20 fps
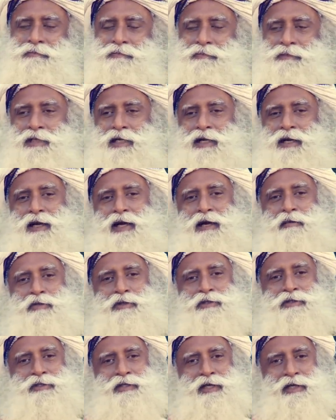The
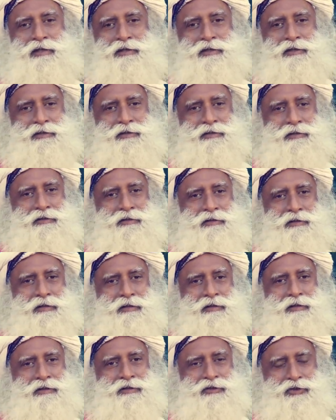rabbit said,
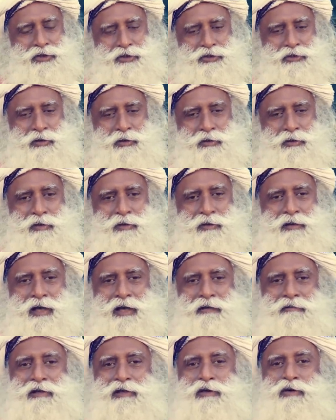just hold on,
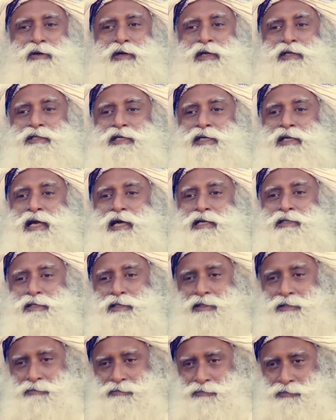I will go get a
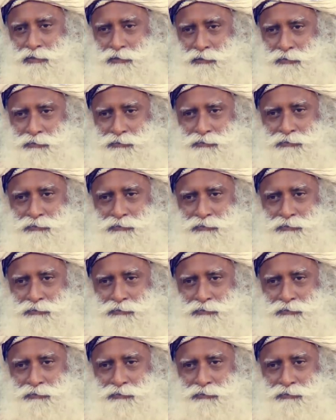ladder for you.